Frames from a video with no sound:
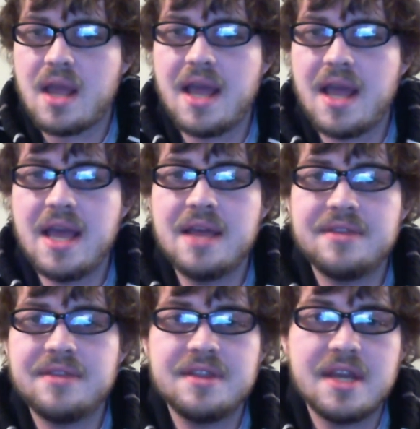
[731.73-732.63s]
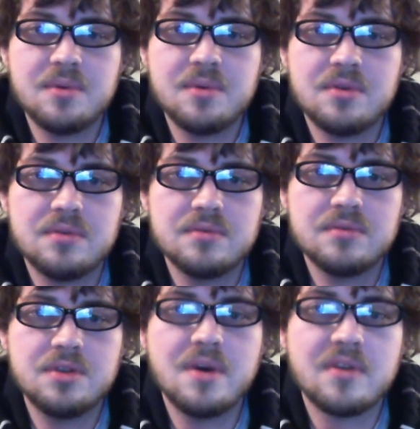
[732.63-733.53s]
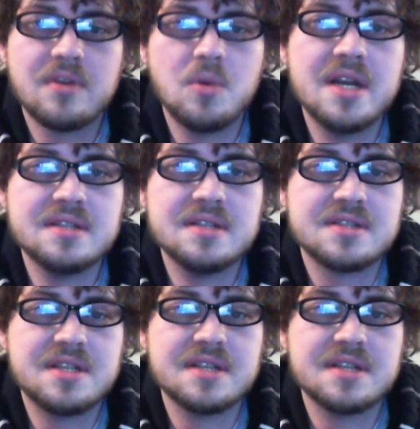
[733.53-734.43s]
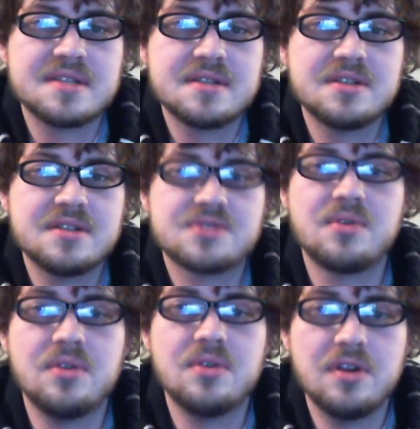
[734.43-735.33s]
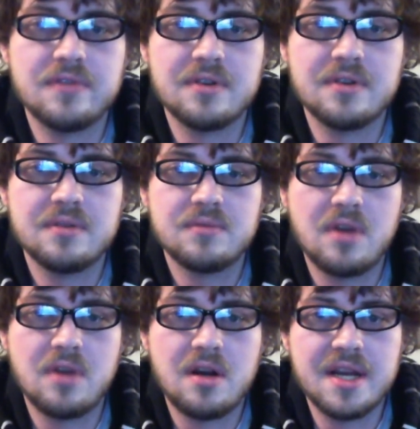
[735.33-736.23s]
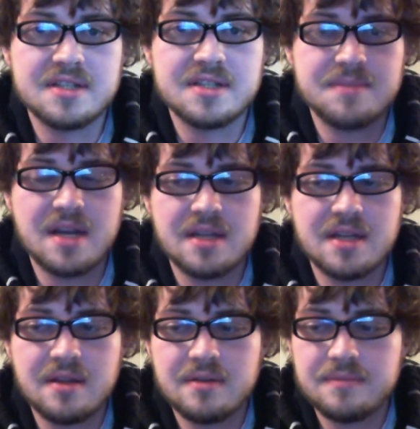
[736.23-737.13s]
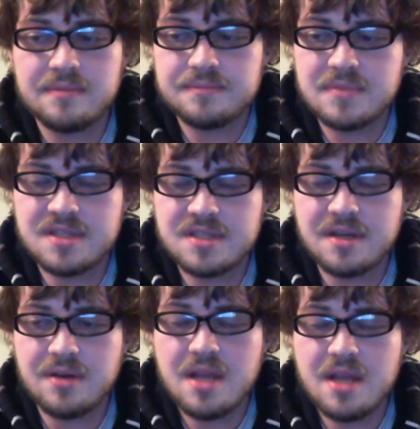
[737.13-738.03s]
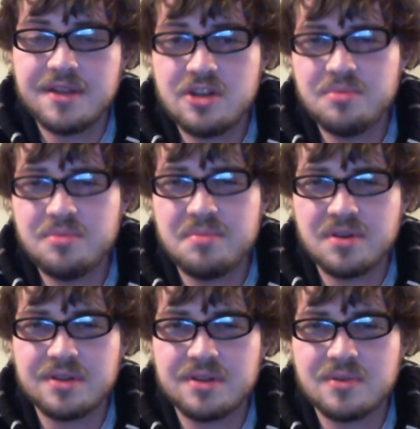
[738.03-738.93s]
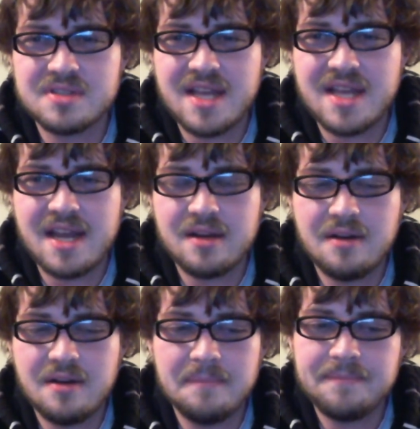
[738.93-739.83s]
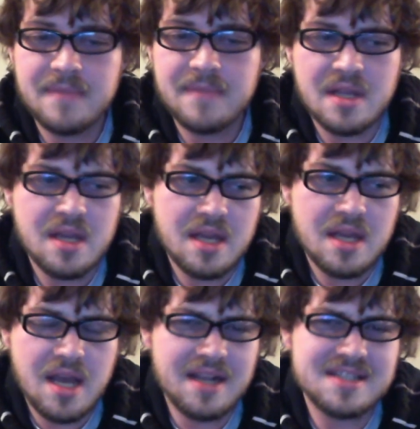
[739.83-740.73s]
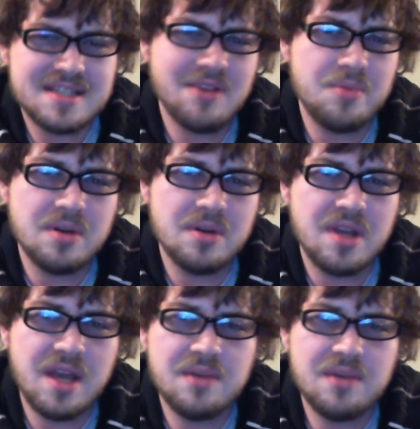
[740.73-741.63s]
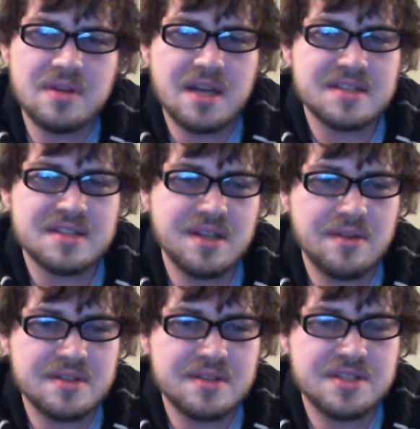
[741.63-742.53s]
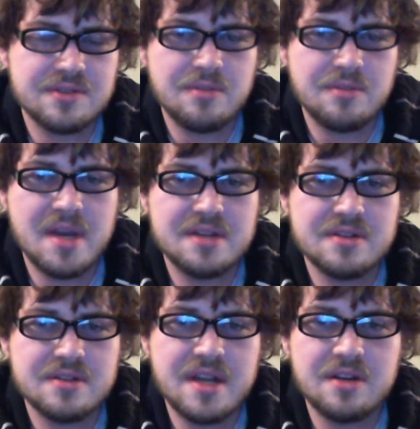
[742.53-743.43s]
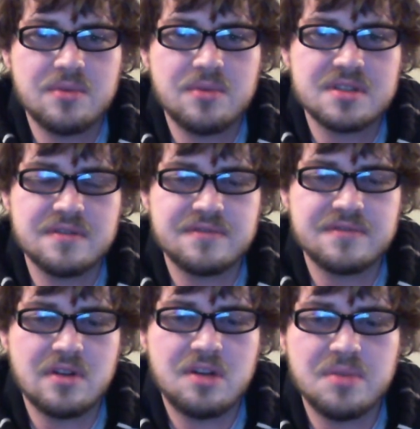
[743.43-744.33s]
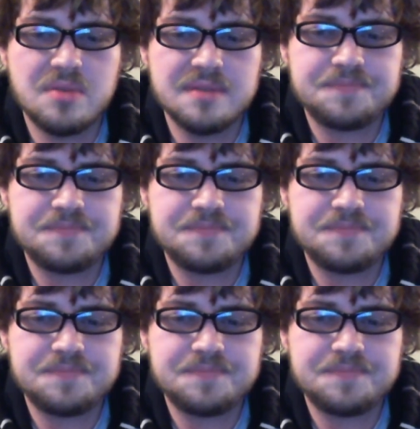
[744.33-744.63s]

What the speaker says: And then they will, whoever wins gets control over Raw and SmackDown. So they could be building towards that. I guess that would be okay. It would kind of settle this general manager angle once and for all. But